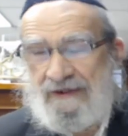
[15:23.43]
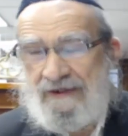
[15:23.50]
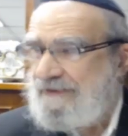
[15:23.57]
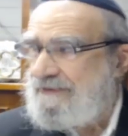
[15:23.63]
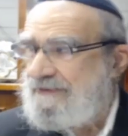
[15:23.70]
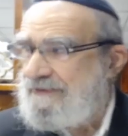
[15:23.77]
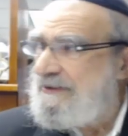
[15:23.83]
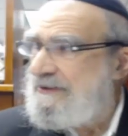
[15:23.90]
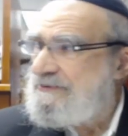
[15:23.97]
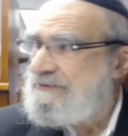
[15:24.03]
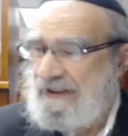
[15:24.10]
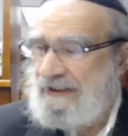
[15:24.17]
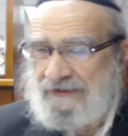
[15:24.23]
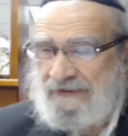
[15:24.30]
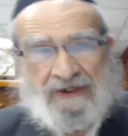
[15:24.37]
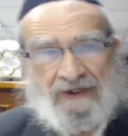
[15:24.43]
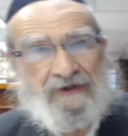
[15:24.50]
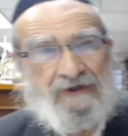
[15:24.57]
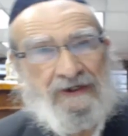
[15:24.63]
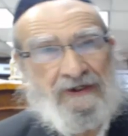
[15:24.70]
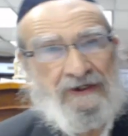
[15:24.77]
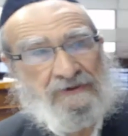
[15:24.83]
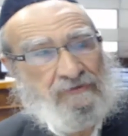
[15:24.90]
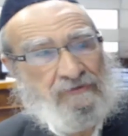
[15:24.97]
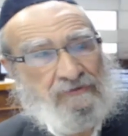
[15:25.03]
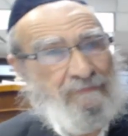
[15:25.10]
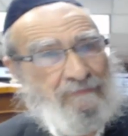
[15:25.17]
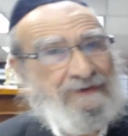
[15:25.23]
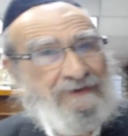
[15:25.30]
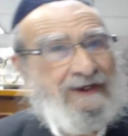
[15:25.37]
in this in their in
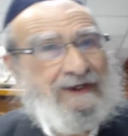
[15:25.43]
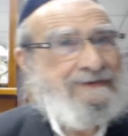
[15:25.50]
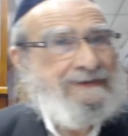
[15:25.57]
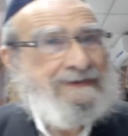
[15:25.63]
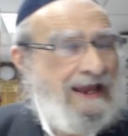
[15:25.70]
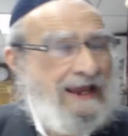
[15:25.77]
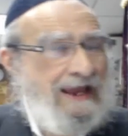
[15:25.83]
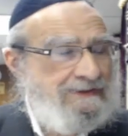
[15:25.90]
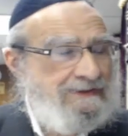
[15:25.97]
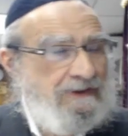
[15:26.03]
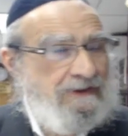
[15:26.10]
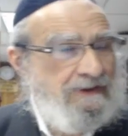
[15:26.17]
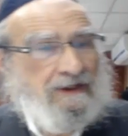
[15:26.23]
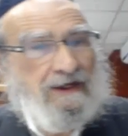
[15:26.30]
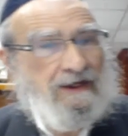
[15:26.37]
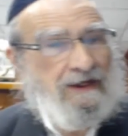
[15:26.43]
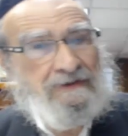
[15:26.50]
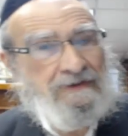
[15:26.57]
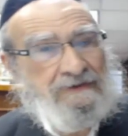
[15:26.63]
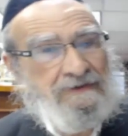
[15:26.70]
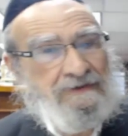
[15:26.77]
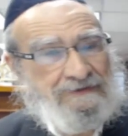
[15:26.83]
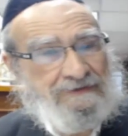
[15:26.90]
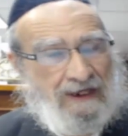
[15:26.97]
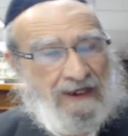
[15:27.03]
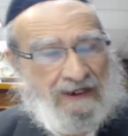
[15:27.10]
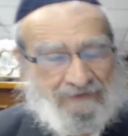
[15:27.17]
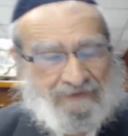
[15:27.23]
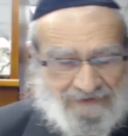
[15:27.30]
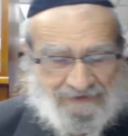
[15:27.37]
describing their task, their,
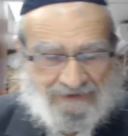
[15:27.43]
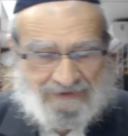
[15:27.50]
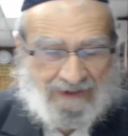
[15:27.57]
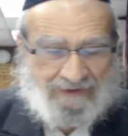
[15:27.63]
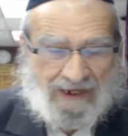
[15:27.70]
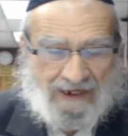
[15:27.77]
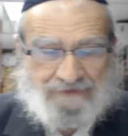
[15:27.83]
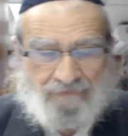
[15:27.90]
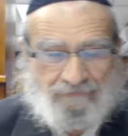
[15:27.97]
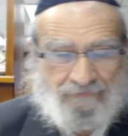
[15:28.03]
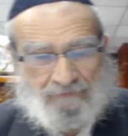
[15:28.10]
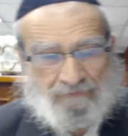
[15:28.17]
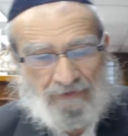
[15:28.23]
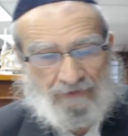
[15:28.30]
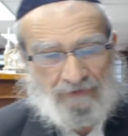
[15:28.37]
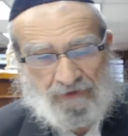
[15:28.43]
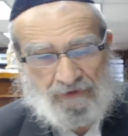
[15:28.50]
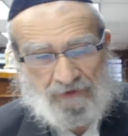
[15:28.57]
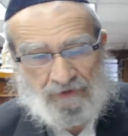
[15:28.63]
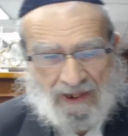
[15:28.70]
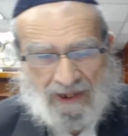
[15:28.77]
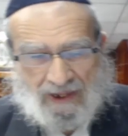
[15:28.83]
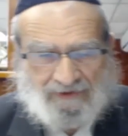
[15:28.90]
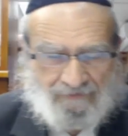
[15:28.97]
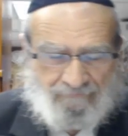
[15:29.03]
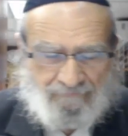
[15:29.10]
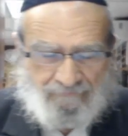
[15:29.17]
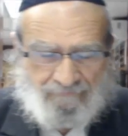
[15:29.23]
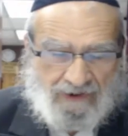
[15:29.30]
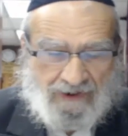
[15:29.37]
assigned task for the for the
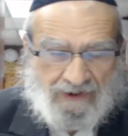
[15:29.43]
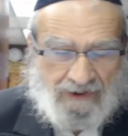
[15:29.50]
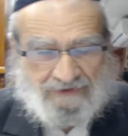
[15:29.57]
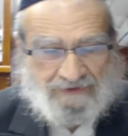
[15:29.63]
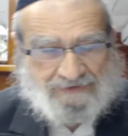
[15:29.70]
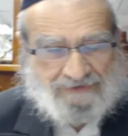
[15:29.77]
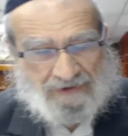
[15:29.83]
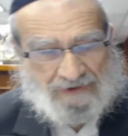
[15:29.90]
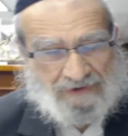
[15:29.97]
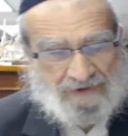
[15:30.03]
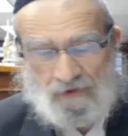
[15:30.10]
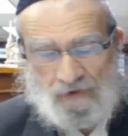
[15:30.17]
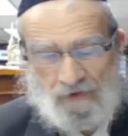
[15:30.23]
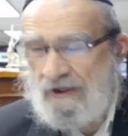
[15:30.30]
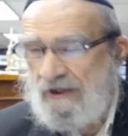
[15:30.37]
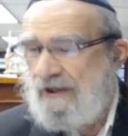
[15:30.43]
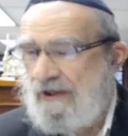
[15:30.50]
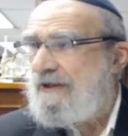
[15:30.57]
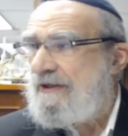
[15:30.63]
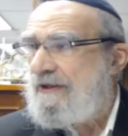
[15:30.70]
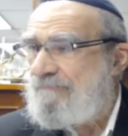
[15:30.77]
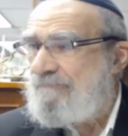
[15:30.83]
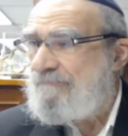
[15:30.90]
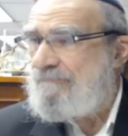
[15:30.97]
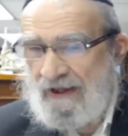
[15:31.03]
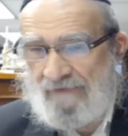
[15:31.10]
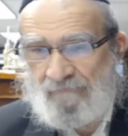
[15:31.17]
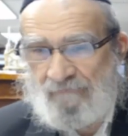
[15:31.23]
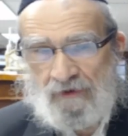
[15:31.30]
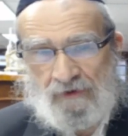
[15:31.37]
Meraglim, he says
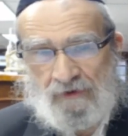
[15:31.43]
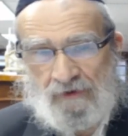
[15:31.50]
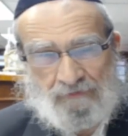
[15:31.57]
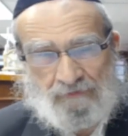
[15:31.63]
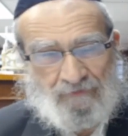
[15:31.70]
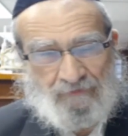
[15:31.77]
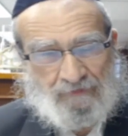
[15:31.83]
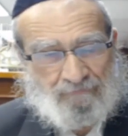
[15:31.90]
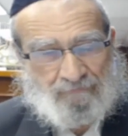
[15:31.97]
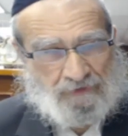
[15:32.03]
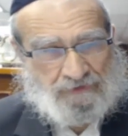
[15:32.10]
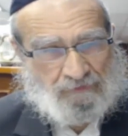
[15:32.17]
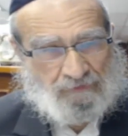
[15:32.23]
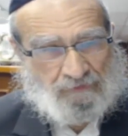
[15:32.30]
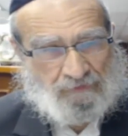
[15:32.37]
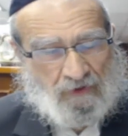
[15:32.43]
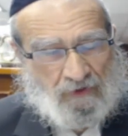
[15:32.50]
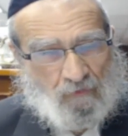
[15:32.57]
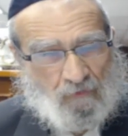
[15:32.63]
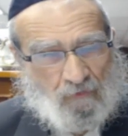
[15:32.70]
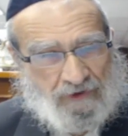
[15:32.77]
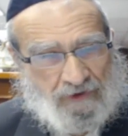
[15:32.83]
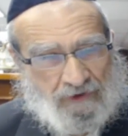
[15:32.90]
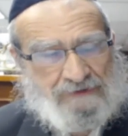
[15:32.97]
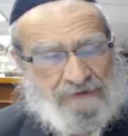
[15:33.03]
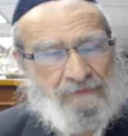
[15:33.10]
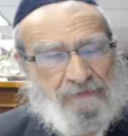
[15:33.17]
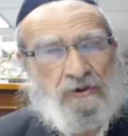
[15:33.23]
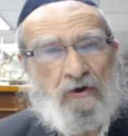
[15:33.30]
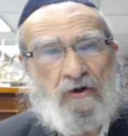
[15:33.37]
I'm going to quote from the Pasuk.
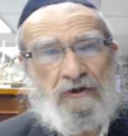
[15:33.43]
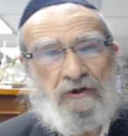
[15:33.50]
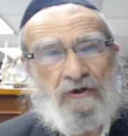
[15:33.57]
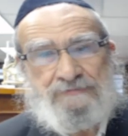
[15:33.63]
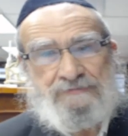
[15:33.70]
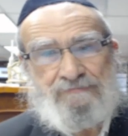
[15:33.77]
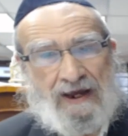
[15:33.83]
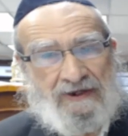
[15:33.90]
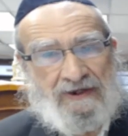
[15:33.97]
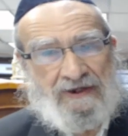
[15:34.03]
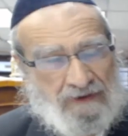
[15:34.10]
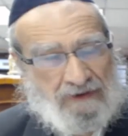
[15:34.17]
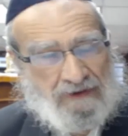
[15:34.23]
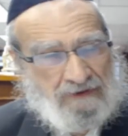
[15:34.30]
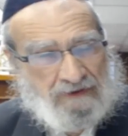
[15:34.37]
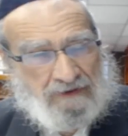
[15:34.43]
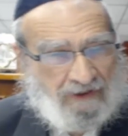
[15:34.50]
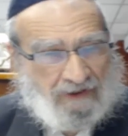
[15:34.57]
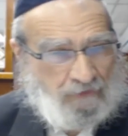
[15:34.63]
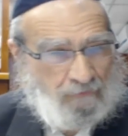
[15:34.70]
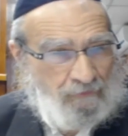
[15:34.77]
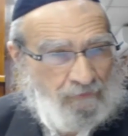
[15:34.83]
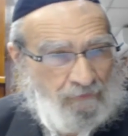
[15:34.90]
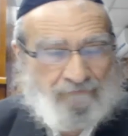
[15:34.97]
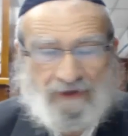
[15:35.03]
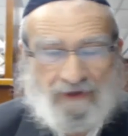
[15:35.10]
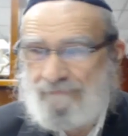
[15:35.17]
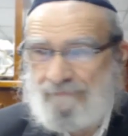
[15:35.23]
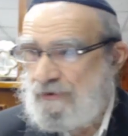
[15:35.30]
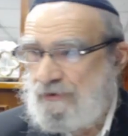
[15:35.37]
Urisim is ha'oretz mahi, and you will
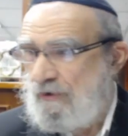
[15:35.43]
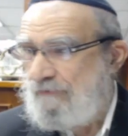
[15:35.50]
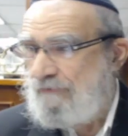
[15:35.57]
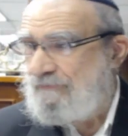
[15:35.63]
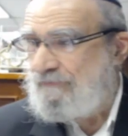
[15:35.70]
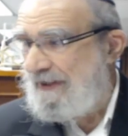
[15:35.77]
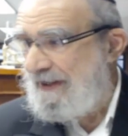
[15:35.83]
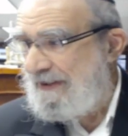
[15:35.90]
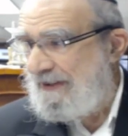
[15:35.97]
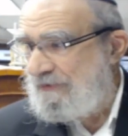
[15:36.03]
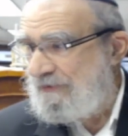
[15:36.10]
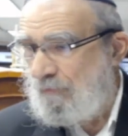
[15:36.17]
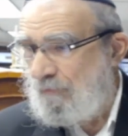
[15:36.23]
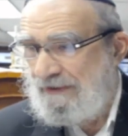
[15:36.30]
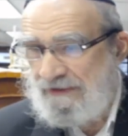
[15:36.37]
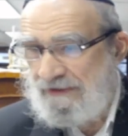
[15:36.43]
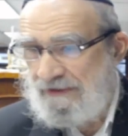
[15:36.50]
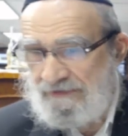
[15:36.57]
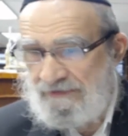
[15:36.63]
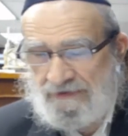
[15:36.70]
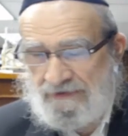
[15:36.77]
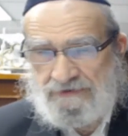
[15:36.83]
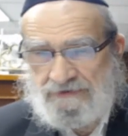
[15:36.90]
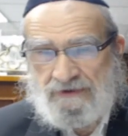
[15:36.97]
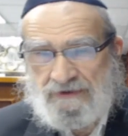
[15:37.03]
observe the land what it is.